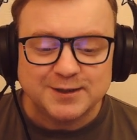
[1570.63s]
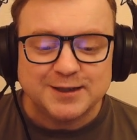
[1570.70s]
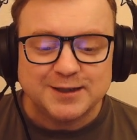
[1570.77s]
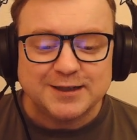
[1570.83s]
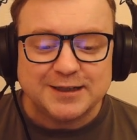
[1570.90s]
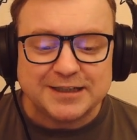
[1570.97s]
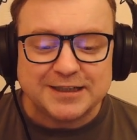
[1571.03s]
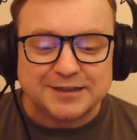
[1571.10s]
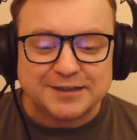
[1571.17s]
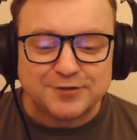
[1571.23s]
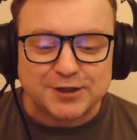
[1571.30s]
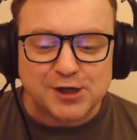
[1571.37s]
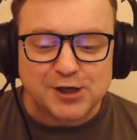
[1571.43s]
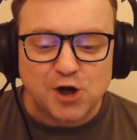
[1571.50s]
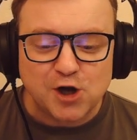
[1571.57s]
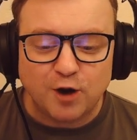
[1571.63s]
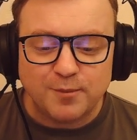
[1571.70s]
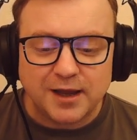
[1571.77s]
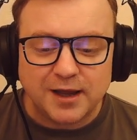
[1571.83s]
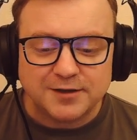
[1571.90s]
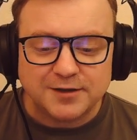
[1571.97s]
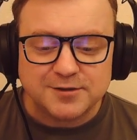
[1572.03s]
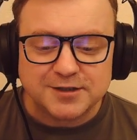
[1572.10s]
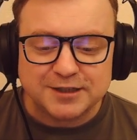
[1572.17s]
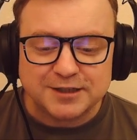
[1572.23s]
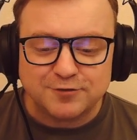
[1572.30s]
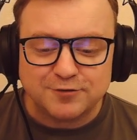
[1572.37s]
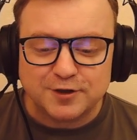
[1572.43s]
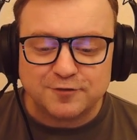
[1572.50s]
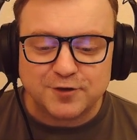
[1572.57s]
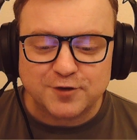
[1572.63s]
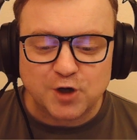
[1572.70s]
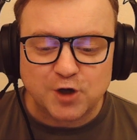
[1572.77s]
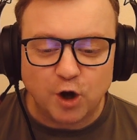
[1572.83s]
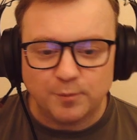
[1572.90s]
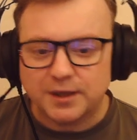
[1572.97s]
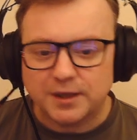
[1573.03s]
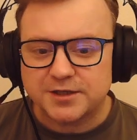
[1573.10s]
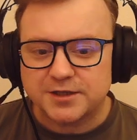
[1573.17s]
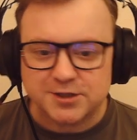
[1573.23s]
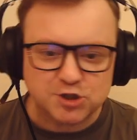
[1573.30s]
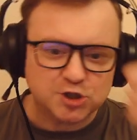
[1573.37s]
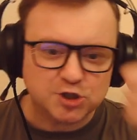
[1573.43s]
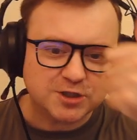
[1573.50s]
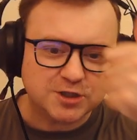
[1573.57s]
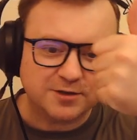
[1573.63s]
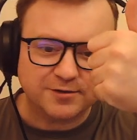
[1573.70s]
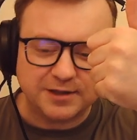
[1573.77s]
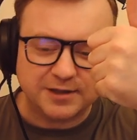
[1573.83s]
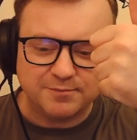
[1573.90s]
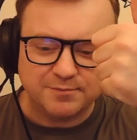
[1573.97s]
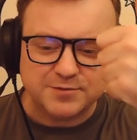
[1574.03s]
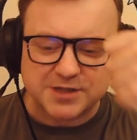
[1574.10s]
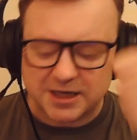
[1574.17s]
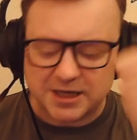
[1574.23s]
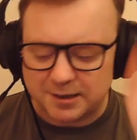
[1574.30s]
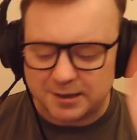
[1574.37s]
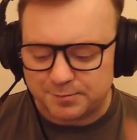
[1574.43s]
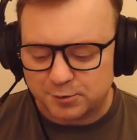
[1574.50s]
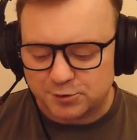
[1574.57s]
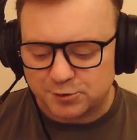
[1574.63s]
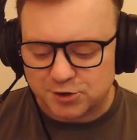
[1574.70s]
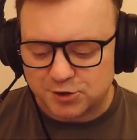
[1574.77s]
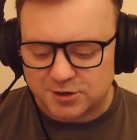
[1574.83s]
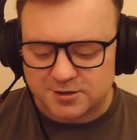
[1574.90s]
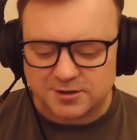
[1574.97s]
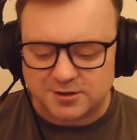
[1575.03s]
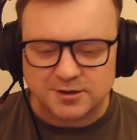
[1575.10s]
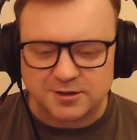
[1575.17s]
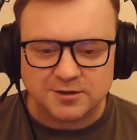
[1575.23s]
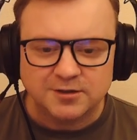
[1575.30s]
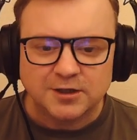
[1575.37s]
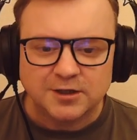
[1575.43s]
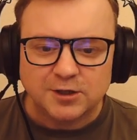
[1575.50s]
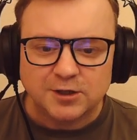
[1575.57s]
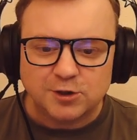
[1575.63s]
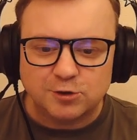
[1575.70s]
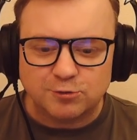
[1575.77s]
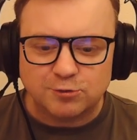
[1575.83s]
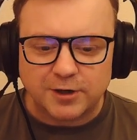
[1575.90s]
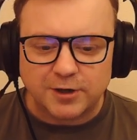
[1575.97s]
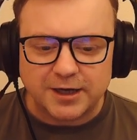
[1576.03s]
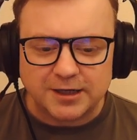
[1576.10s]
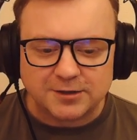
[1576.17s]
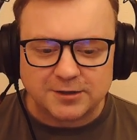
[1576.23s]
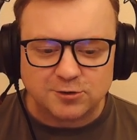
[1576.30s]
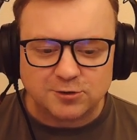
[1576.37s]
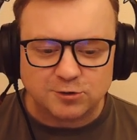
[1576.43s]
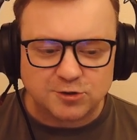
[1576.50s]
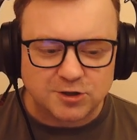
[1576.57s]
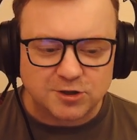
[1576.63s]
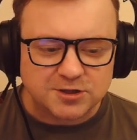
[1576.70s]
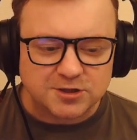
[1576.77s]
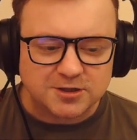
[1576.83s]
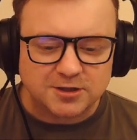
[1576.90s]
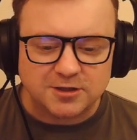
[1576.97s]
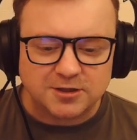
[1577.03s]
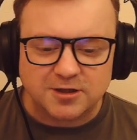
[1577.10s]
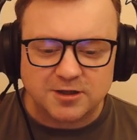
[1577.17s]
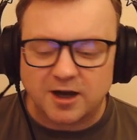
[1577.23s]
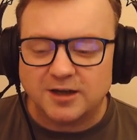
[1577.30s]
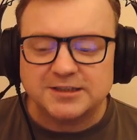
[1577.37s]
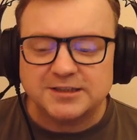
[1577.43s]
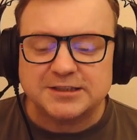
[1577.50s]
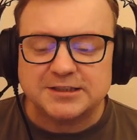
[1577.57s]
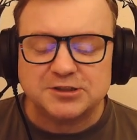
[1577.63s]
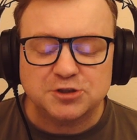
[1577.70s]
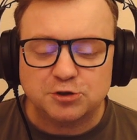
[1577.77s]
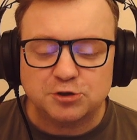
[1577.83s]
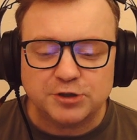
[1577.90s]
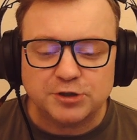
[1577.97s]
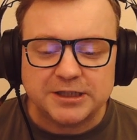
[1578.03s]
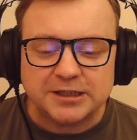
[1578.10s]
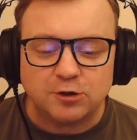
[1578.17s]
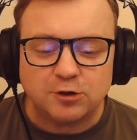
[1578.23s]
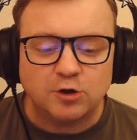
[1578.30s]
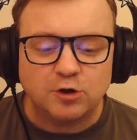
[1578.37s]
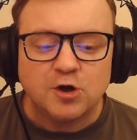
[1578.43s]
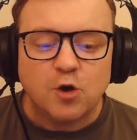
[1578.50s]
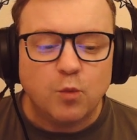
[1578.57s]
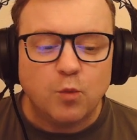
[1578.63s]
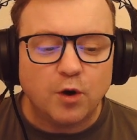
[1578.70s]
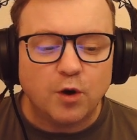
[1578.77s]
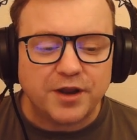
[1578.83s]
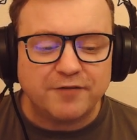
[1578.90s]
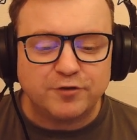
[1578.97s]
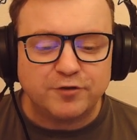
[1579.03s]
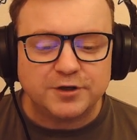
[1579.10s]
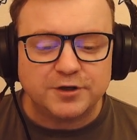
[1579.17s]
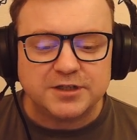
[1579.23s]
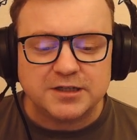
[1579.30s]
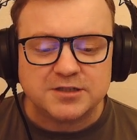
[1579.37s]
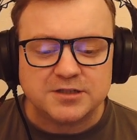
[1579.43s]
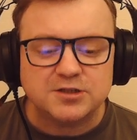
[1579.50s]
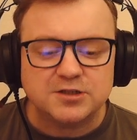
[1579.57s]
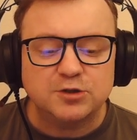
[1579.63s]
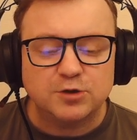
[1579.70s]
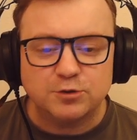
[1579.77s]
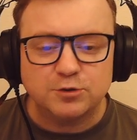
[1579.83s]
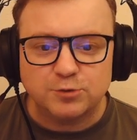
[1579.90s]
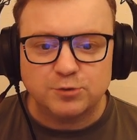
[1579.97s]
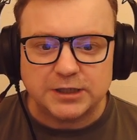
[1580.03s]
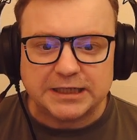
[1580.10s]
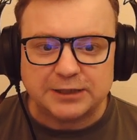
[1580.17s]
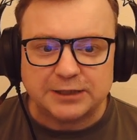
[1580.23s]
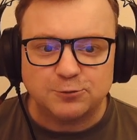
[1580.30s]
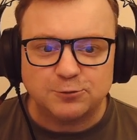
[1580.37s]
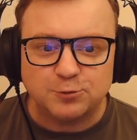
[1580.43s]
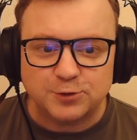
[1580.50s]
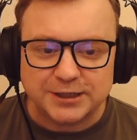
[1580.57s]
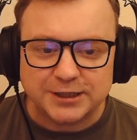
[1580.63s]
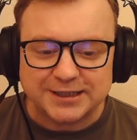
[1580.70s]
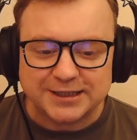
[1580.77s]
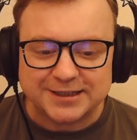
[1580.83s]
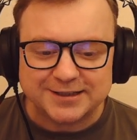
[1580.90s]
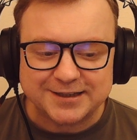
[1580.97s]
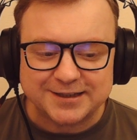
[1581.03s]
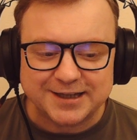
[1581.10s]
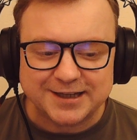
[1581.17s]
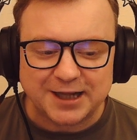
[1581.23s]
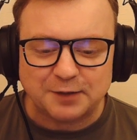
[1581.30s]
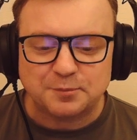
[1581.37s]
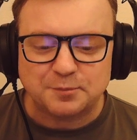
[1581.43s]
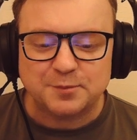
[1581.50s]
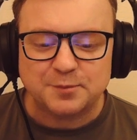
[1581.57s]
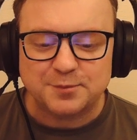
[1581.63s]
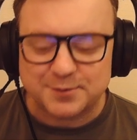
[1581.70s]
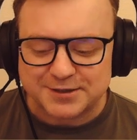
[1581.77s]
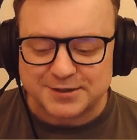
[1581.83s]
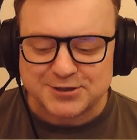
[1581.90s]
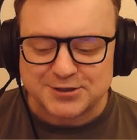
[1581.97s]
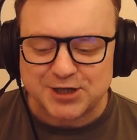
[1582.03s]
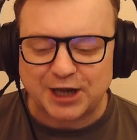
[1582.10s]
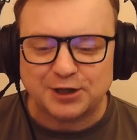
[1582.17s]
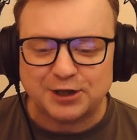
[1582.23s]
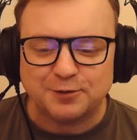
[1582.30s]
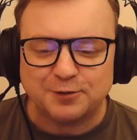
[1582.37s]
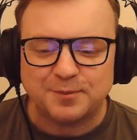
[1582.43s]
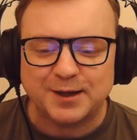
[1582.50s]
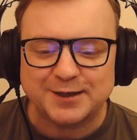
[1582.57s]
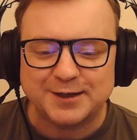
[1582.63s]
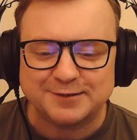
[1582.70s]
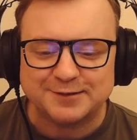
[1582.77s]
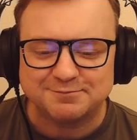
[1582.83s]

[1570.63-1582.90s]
leaving a comment, even if the comment is just a thumbs up or just a great or just a I disagree or whatever it is. You can really, really help this channel by